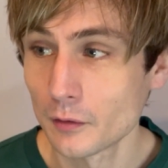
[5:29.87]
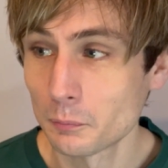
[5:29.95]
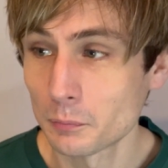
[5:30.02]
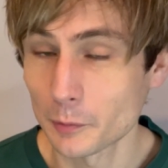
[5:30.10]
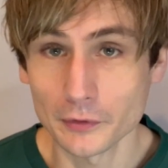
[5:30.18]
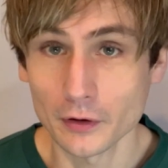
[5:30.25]

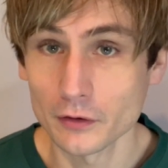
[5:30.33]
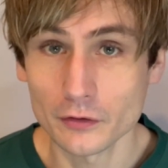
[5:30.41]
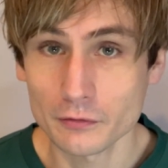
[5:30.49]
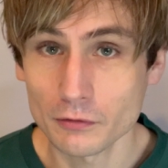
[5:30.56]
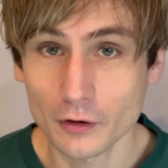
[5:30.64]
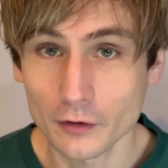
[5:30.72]
Bob Dylan
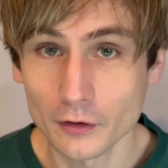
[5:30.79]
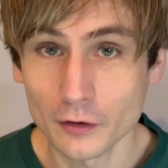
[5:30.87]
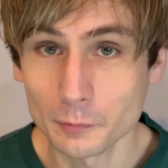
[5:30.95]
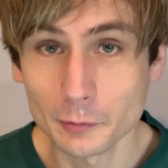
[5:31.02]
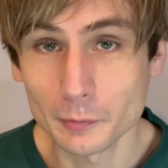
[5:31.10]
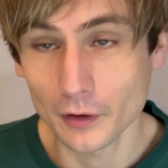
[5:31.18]
just rocking
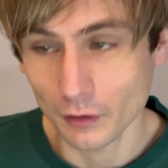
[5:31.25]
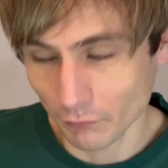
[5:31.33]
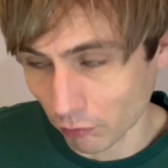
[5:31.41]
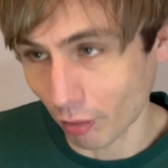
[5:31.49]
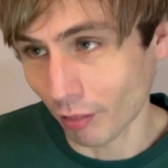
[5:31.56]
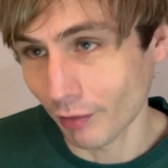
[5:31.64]
up and being like
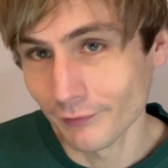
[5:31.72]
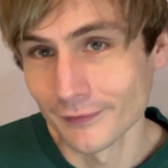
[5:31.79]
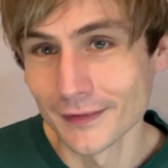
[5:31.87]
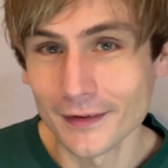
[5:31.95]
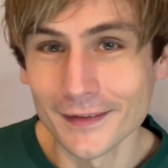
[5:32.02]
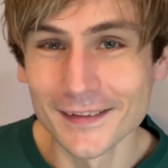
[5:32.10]

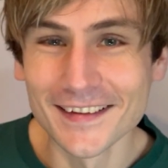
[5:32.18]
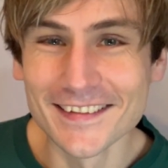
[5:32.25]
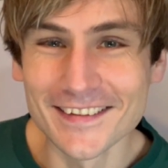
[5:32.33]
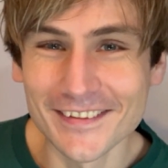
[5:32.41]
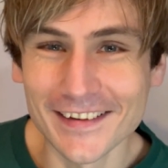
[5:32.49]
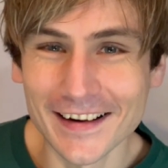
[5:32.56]
and
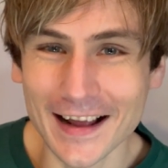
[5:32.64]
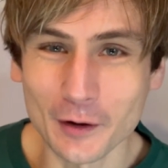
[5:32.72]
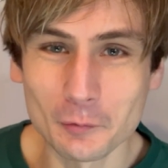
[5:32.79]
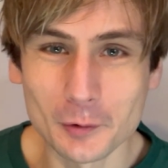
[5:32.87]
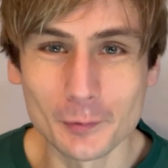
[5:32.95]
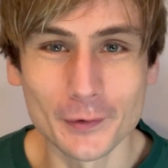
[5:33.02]
doing an
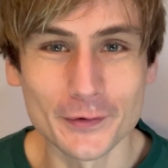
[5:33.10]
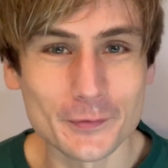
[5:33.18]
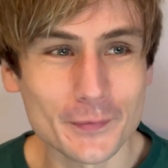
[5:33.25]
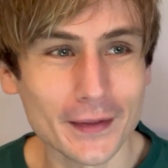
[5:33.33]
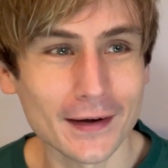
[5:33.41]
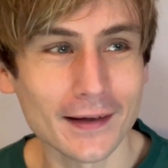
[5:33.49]
album or
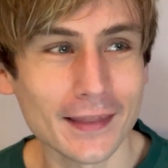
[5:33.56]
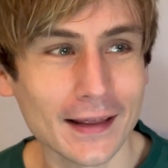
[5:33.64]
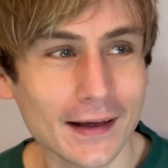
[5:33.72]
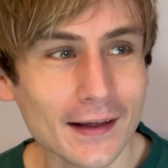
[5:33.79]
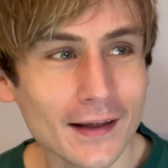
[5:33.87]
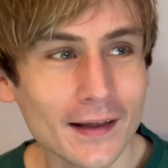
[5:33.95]
something like
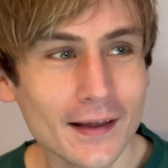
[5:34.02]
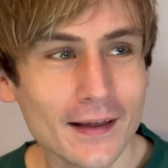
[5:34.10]
that.